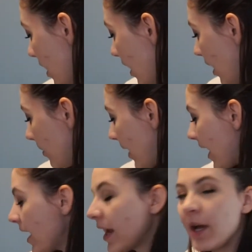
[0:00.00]

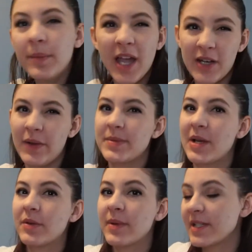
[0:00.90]
I am kind of
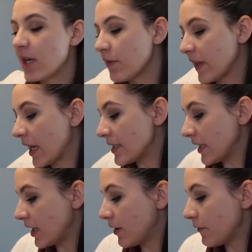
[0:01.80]
upset with myself that I
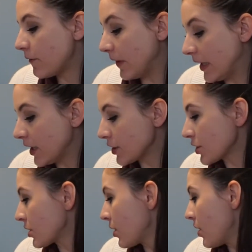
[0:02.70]
didn't finish